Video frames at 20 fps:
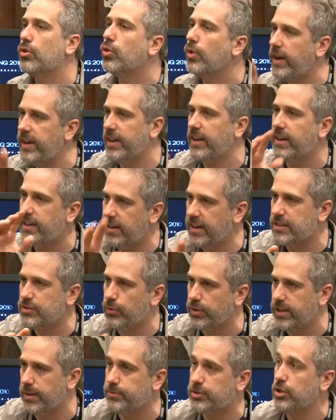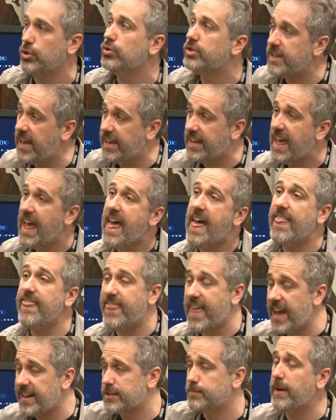creating a connection with him, so you take,
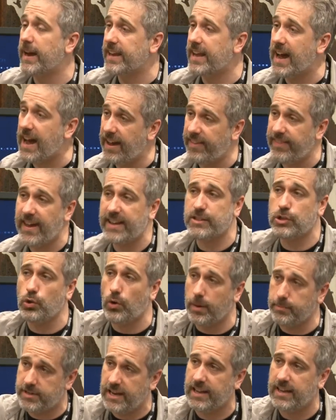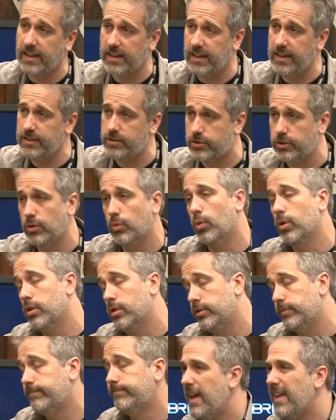that's my guy, that's who I'm taking into the
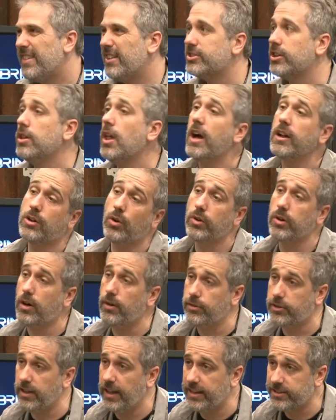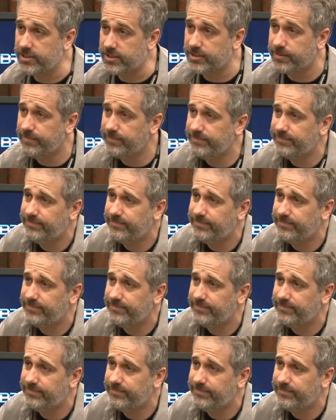world. There's a lot going on with classes.